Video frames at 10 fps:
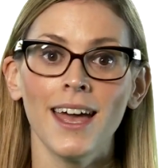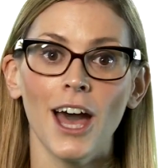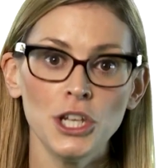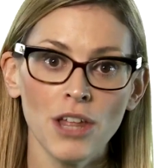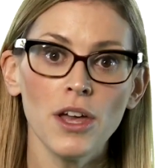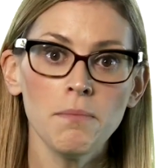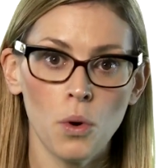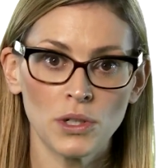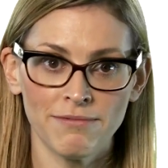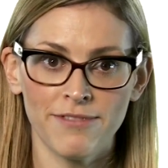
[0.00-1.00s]
Another
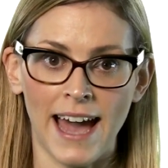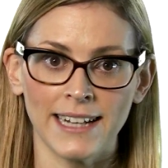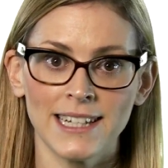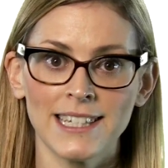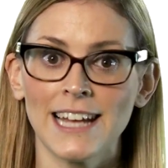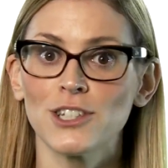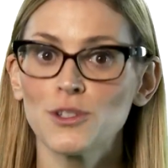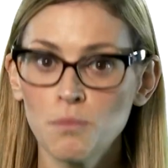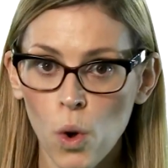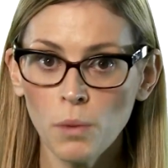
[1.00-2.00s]
important fact is that
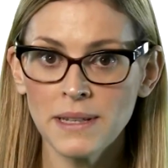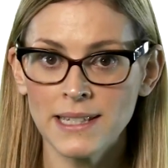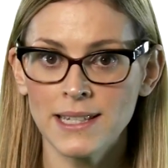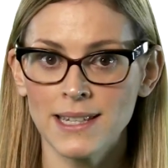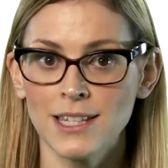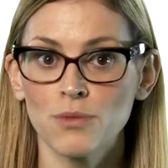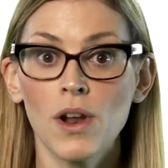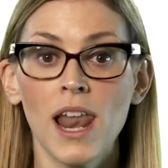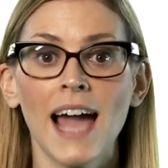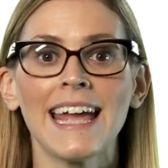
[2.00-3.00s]
small businesses
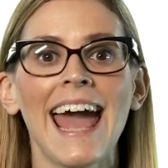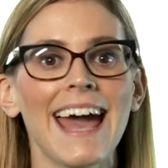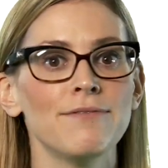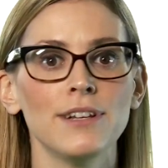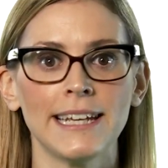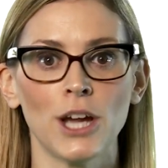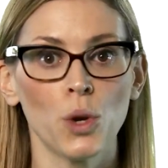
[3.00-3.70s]
rely heavily